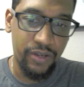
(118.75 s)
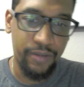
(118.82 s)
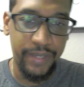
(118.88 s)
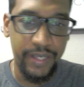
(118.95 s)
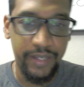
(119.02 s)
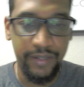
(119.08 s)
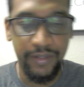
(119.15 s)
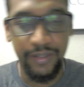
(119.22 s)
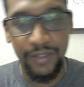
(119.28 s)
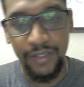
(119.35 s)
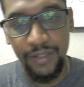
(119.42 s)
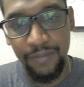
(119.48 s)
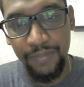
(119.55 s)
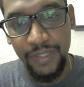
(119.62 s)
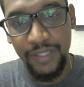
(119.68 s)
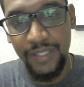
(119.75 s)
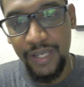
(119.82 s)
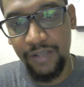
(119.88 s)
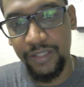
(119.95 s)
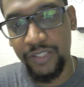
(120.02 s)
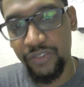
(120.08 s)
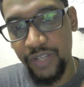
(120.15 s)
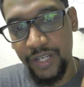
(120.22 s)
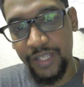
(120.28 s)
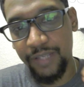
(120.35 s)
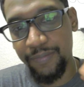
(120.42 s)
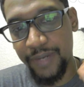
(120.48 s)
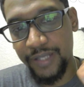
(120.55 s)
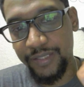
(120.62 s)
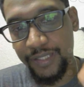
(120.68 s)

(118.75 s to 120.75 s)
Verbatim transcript: man. Peace out. Let's try to keep boxing